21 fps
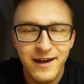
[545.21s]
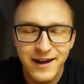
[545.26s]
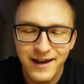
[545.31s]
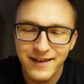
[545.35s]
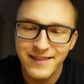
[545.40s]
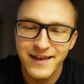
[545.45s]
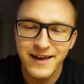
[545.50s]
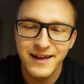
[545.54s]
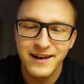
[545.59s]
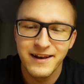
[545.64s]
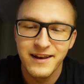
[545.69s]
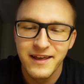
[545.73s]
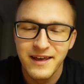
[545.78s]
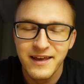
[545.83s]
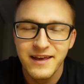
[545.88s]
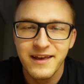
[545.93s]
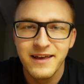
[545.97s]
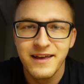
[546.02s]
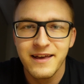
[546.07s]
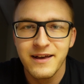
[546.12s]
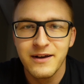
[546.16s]
And then,
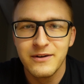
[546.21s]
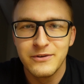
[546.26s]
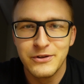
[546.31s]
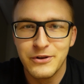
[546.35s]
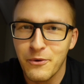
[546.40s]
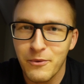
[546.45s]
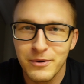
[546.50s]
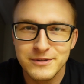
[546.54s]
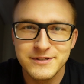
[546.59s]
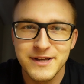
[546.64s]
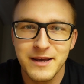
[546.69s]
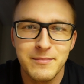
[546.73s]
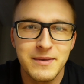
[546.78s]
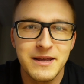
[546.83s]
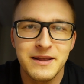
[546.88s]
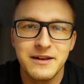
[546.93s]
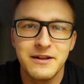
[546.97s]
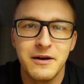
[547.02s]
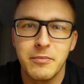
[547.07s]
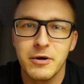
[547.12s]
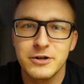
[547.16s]
you know, once I
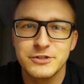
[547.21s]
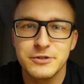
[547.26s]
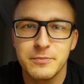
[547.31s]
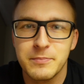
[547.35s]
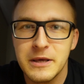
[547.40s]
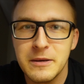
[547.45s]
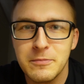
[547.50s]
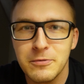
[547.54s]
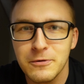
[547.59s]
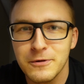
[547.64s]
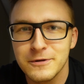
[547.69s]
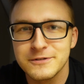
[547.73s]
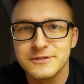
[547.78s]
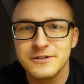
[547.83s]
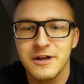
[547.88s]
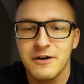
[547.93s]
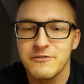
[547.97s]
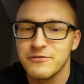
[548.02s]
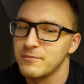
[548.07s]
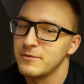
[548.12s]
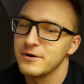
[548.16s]
meet a bunch of people and
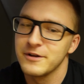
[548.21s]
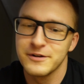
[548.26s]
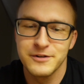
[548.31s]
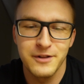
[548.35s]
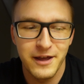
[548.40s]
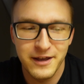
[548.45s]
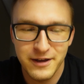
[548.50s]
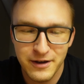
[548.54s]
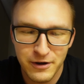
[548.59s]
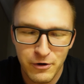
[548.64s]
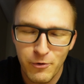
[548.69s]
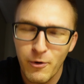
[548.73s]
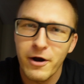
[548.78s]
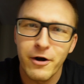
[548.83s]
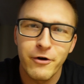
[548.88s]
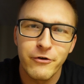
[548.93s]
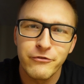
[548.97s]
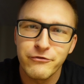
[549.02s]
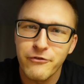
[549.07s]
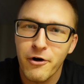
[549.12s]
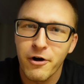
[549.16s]
stuff, I'm going to like
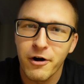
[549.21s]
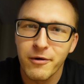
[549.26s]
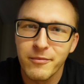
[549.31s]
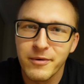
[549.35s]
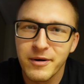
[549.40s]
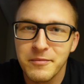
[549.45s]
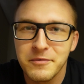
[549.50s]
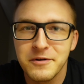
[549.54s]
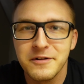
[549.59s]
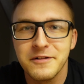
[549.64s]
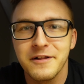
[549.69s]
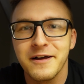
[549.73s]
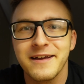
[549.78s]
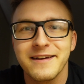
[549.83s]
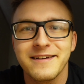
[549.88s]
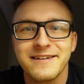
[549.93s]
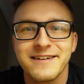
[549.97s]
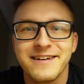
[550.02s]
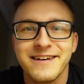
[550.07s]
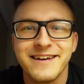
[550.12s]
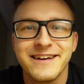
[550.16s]
acquire a farm, and I'm going to
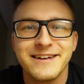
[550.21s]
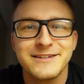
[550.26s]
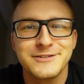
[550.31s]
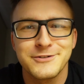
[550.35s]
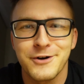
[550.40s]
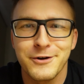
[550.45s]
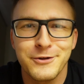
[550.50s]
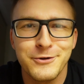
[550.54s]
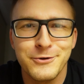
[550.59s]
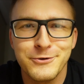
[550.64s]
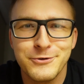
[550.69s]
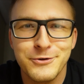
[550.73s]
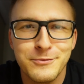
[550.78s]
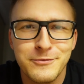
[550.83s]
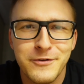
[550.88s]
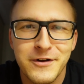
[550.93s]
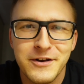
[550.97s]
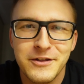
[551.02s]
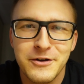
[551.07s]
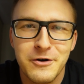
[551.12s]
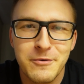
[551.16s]
like start a YouTube
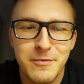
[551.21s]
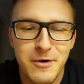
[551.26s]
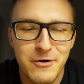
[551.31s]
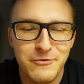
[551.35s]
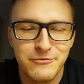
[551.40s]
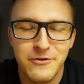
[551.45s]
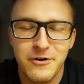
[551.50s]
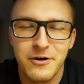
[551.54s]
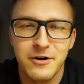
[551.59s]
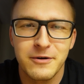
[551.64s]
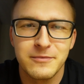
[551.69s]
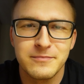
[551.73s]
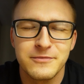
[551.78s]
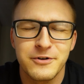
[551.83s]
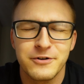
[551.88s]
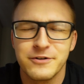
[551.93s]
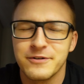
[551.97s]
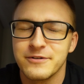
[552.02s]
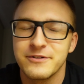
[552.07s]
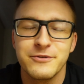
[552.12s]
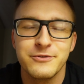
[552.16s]
video about farm,
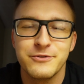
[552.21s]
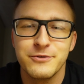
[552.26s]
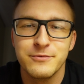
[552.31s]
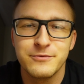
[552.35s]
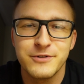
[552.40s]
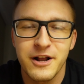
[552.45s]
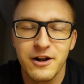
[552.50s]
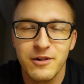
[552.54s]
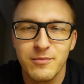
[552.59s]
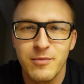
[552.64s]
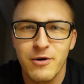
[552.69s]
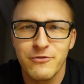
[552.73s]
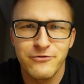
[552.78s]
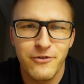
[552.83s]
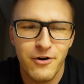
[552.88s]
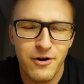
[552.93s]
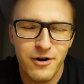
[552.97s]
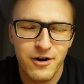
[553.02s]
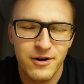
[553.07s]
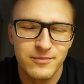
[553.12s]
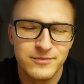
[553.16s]
or YouTube channel about
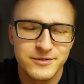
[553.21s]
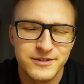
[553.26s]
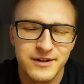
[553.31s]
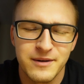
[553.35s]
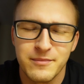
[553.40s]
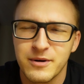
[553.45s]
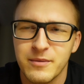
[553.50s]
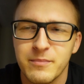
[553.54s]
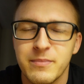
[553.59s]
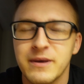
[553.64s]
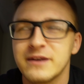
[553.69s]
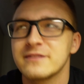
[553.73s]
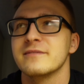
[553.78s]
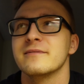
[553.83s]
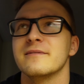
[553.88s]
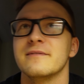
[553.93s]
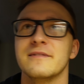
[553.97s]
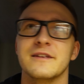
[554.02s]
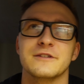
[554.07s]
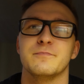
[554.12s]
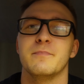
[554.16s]
farms. And I'm going to make
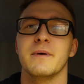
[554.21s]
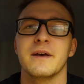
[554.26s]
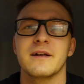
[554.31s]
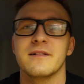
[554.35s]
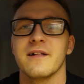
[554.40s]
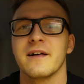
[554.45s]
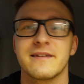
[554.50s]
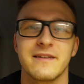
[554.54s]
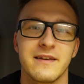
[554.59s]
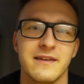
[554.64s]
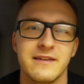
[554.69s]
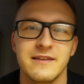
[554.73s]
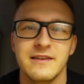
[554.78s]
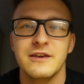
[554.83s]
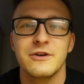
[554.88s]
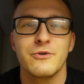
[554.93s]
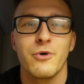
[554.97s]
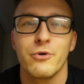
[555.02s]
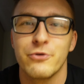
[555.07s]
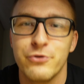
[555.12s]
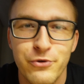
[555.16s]
this big like
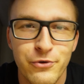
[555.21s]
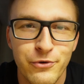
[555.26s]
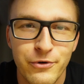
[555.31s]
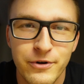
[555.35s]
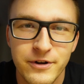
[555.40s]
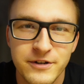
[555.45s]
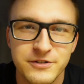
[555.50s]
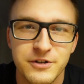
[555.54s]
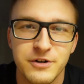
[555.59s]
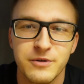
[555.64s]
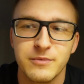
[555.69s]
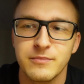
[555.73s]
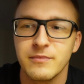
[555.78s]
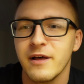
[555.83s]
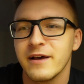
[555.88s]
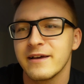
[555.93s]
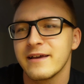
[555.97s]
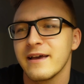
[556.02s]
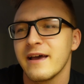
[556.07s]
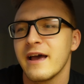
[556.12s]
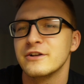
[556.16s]
ecotourism,
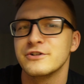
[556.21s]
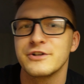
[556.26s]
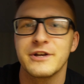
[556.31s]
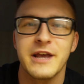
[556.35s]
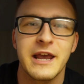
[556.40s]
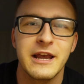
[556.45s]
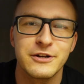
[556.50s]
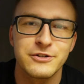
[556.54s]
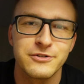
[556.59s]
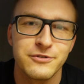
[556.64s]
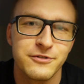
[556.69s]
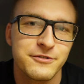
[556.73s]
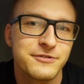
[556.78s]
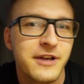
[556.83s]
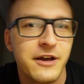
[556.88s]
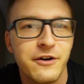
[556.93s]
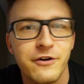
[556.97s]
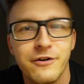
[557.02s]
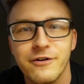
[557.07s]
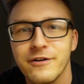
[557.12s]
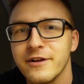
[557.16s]
like educational
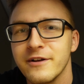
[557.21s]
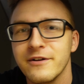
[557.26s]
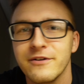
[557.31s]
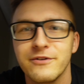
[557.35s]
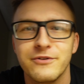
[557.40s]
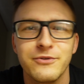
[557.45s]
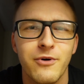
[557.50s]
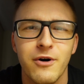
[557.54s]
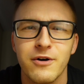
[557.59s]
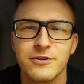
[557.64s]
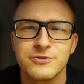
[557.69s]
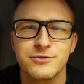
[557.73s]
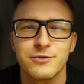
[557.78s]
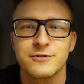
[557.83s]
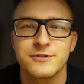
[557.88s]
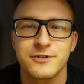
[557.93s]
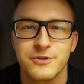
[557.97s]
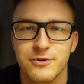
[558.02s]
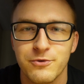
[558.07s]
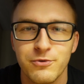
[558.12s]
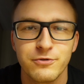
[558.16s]
center, and do all
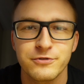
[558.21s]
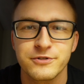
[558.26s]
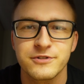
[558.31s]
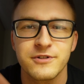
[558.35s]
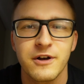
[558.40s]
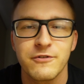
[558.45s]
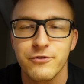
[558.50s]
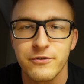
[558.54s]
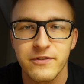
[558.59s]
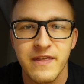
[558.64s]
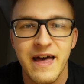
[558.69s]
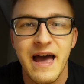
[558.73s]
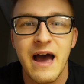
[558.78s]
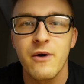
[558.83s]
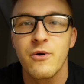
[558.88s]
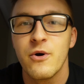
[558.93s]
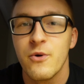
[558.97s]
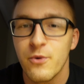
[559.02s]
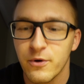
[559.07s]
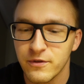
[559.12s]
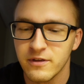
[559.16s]
sorts of cool stuff with
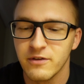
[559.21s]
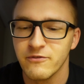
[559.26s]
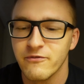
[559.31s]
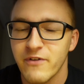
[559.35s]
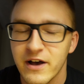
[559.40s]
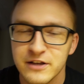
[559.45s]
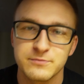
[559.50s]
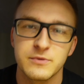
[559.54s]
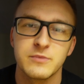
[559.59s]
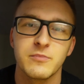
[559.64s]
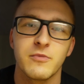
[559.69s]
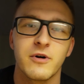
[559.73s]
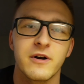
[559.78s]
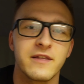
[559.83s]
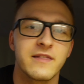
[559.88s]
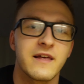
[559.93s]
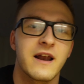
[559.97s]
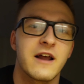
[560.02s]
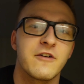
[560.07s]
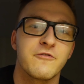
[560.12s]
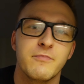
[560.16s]
that, with the investment money
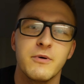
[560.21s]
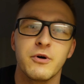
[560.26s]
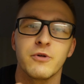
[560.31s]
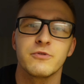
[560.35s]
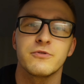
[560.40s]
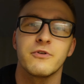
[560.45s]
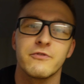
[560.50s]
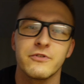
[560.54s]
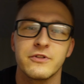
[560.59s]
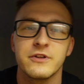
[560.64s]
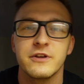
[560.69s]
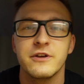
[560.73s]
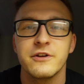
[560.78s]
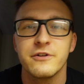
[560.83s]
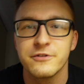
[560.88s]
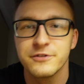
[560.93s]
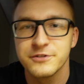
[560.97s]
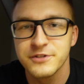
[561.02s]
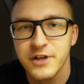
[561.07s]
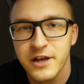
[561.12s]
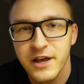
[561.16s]
that I've built over the
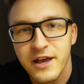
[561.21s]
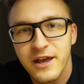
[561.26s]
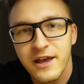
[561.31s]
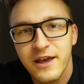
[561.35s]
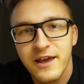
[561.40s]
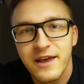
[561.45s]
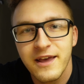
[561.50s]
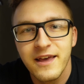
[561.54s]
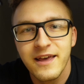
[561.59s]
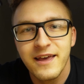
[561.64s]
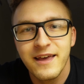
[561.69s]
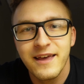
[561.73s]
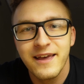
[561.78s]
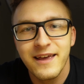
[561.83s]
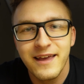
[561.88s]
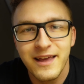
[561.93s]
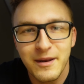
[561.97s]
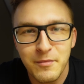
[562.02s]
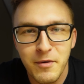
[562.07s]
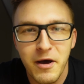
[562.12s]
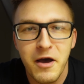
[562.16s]
years
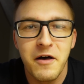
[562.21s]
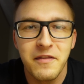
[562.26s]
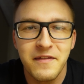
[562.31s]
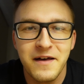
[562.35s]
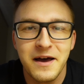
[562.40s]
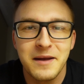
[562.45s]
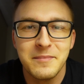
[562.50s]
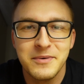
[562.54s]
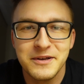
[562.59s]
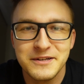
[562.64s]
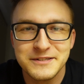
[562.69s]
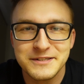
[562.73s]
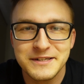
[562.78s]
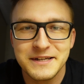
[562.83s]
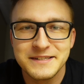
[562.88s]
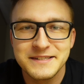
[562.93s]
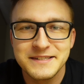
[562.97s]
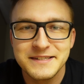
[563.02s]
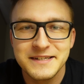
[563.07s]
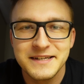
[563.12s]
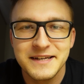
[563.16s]
in my online
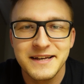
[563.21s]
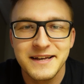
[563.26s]
business.